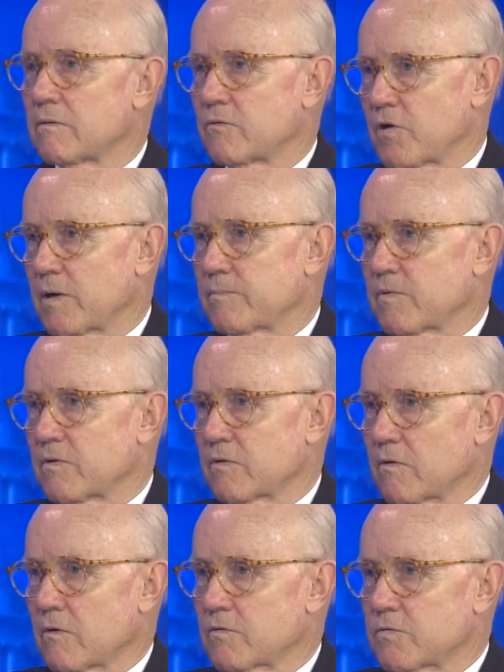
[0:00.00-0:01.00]
trip to the
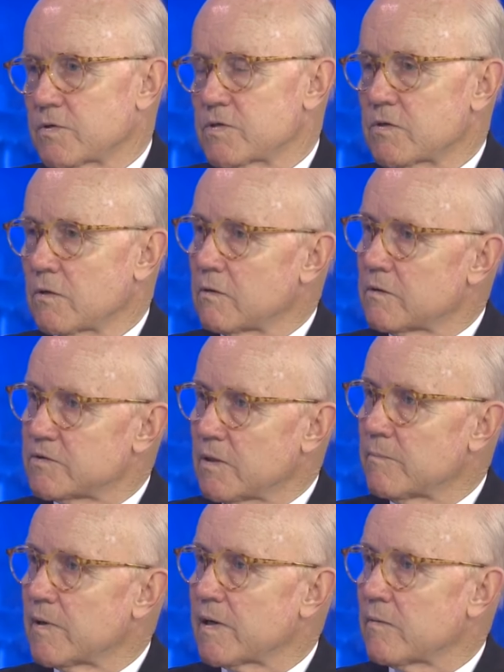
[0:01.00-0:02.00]
grocery store,
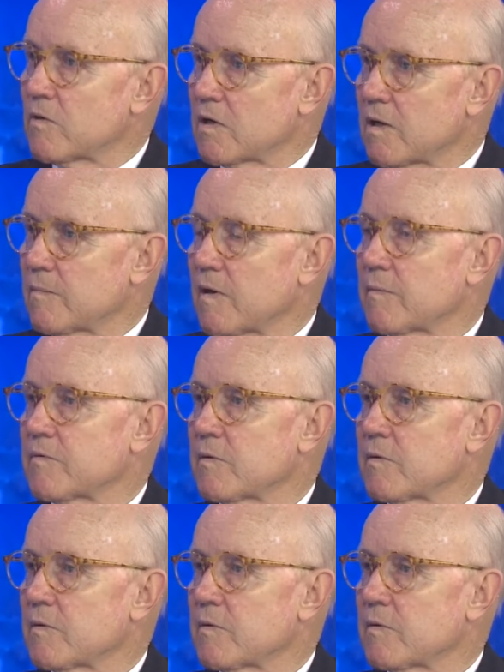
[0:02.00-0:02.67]
somebody will come up to